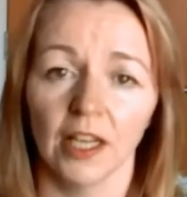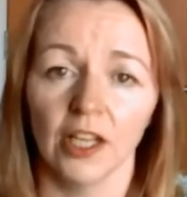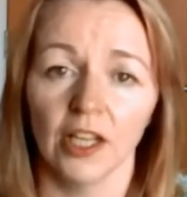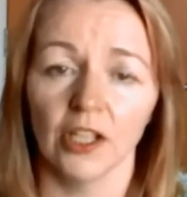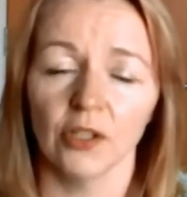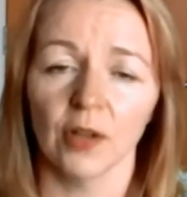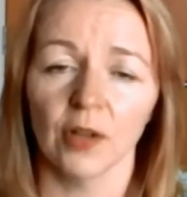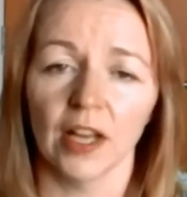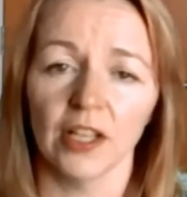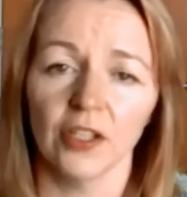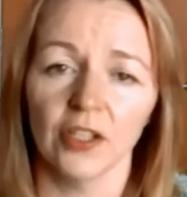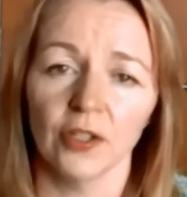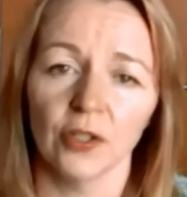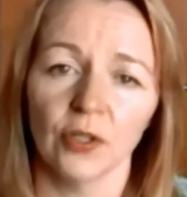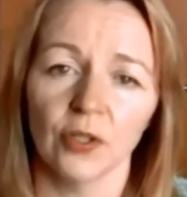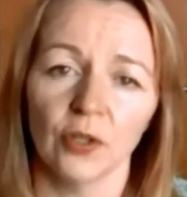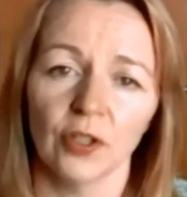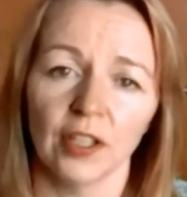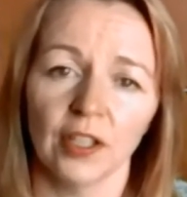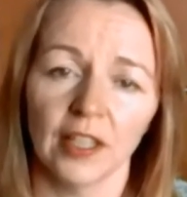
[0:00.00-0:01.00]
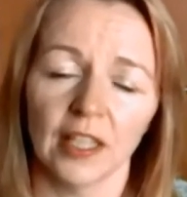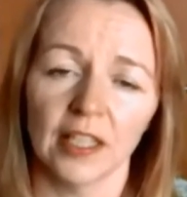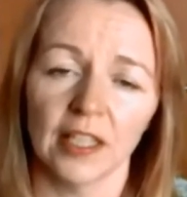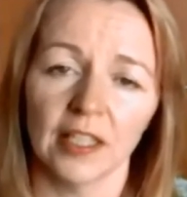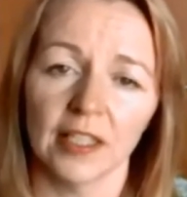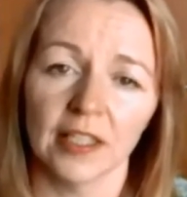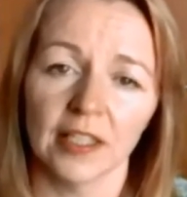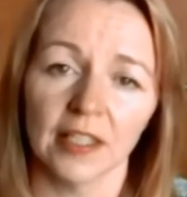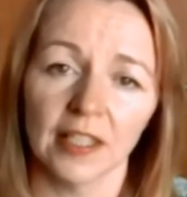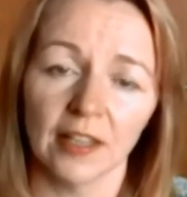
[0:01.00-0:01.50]
So as you're doing
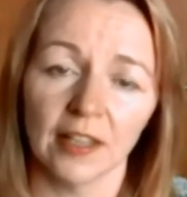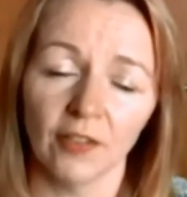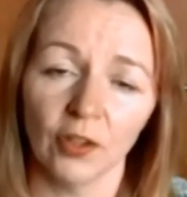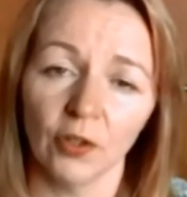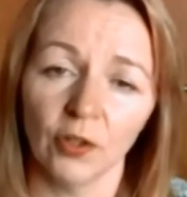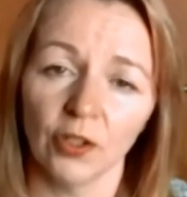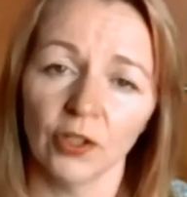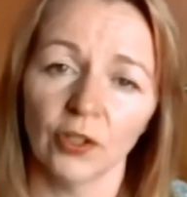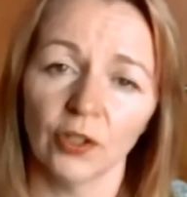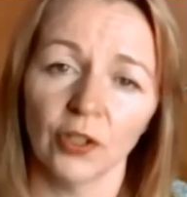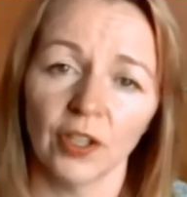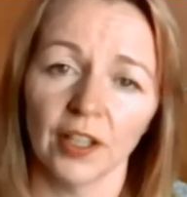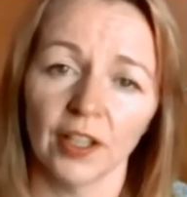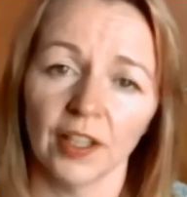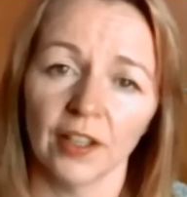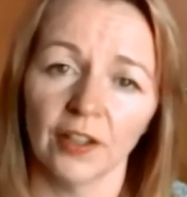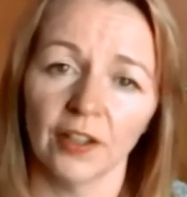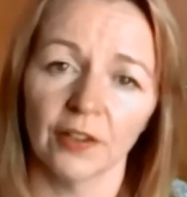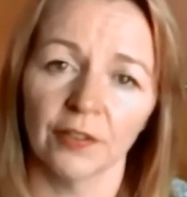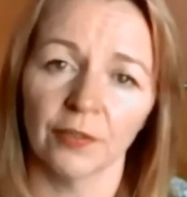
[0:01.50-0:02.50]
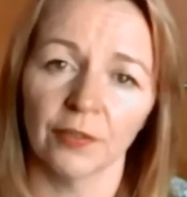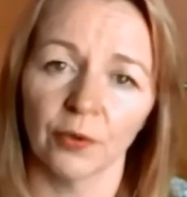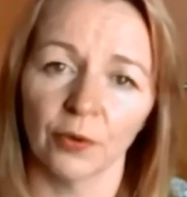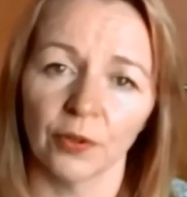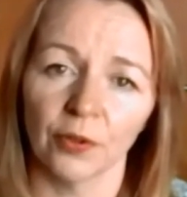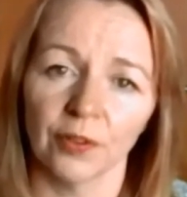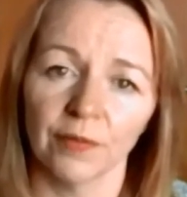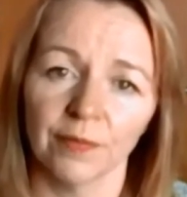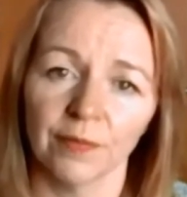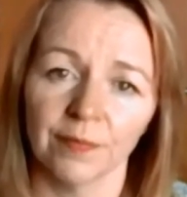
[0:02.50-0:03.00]
this, even though you're looking at your
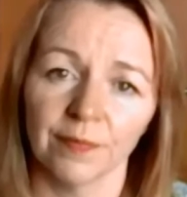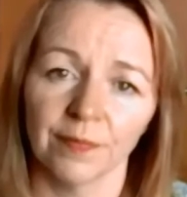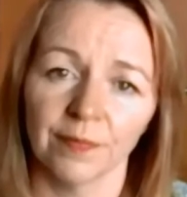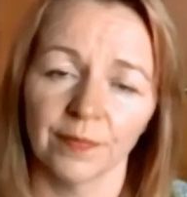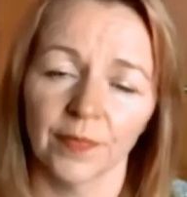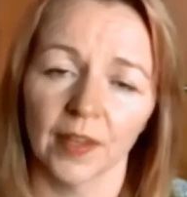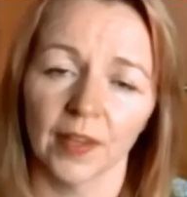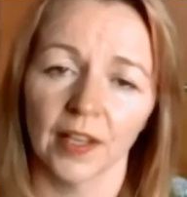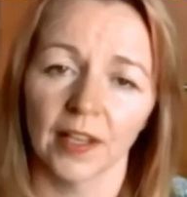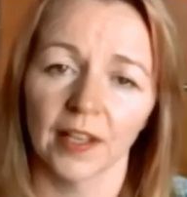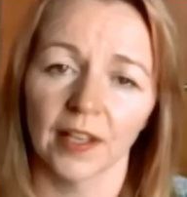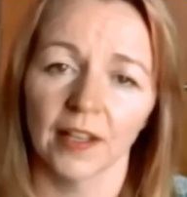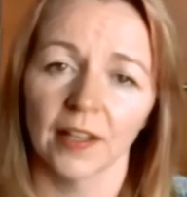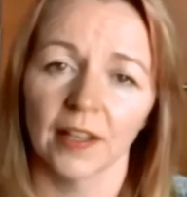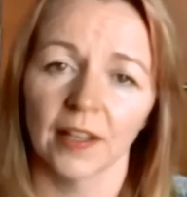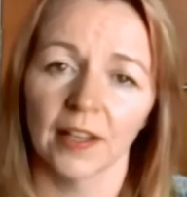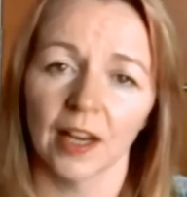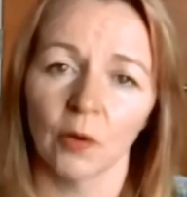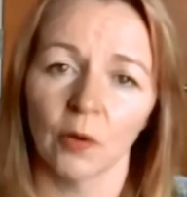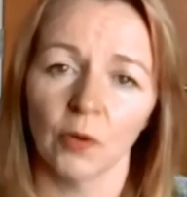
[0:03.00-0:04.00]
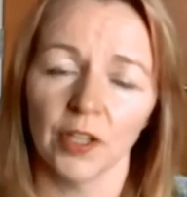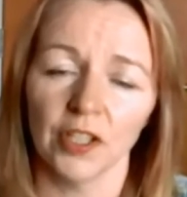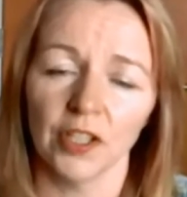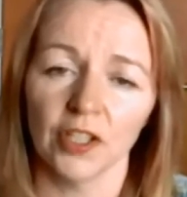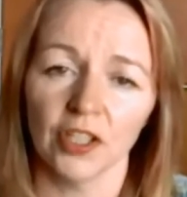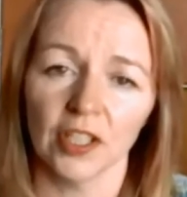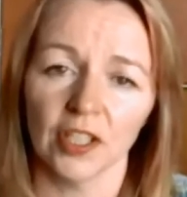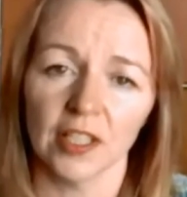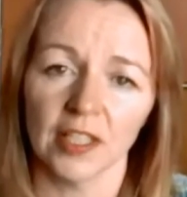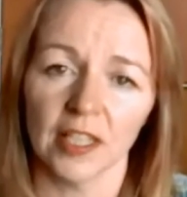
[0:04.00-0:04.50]
phone, I want you
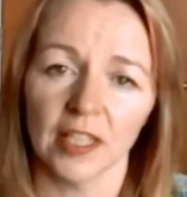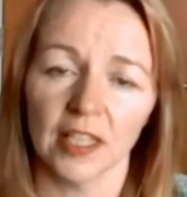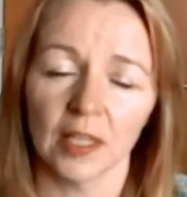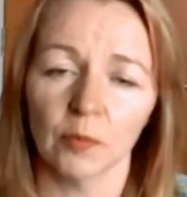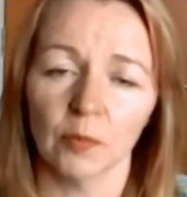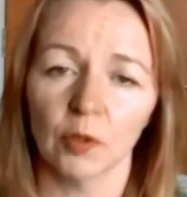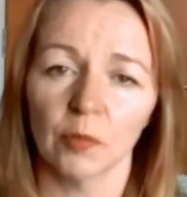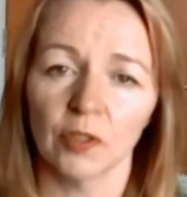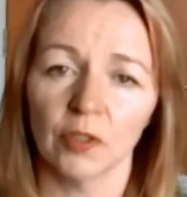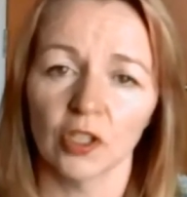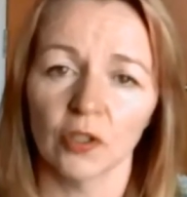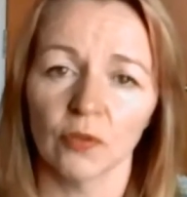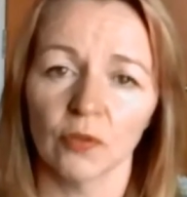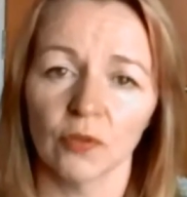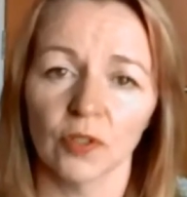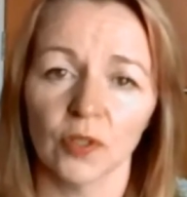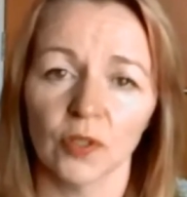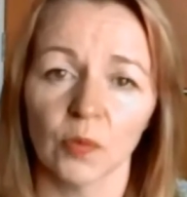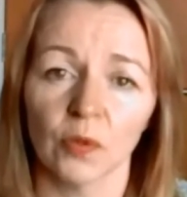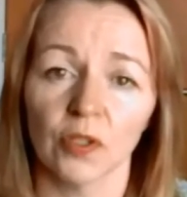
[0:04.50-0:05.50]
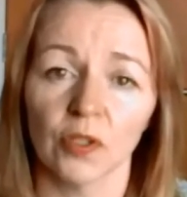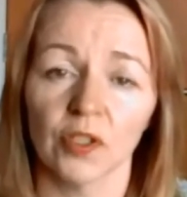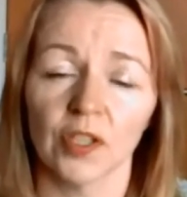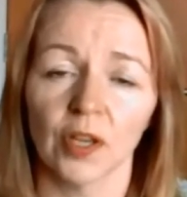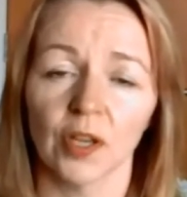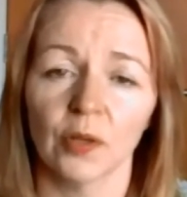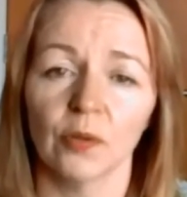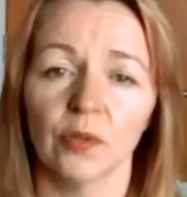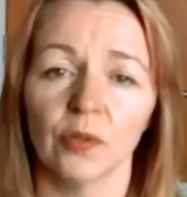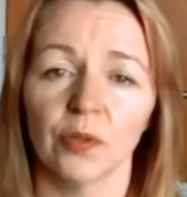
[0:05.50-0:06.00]
to just take a moment to notice what
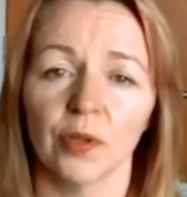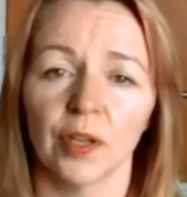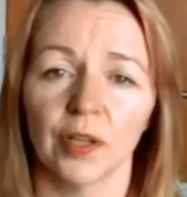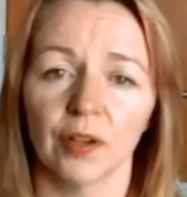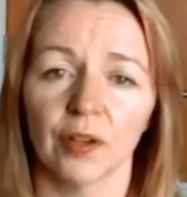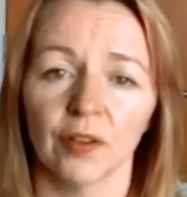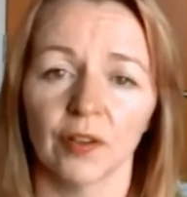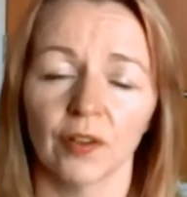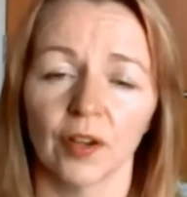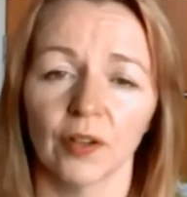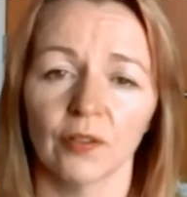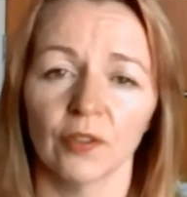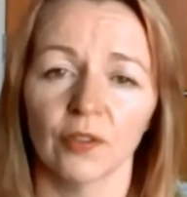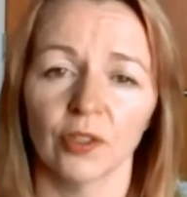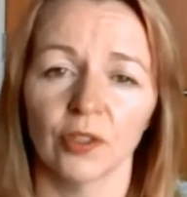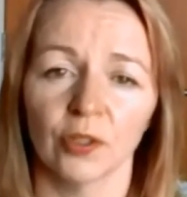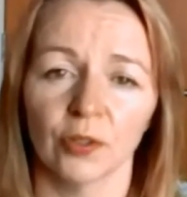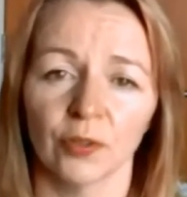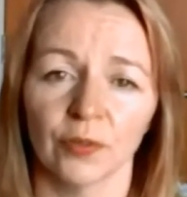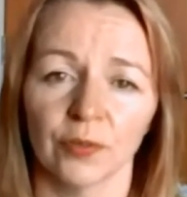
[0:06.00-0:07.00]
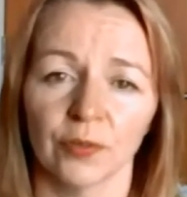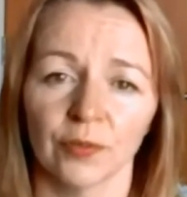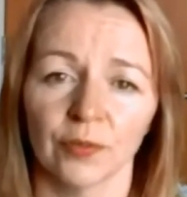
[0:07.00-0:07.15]
sounds you hear around you.